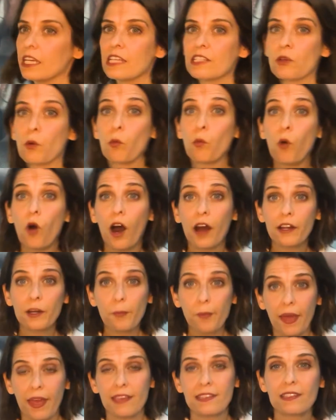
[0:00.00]
is a
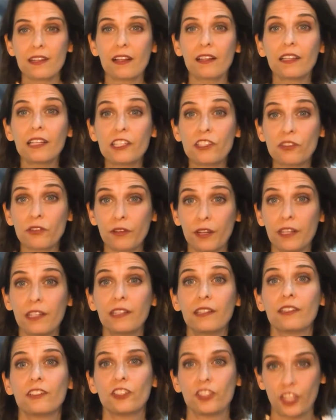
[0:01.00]
water-based glycerin
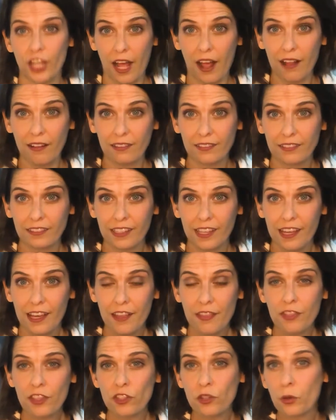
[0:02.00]
gel
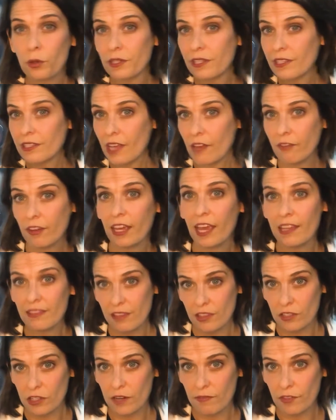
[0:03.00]
that's going to suffocate the
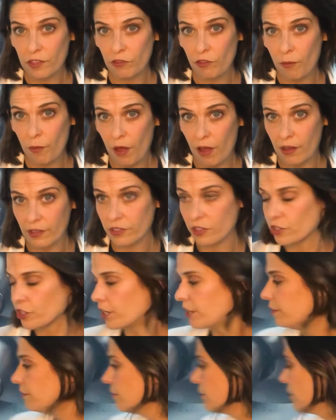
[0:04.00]
surface from oxygen,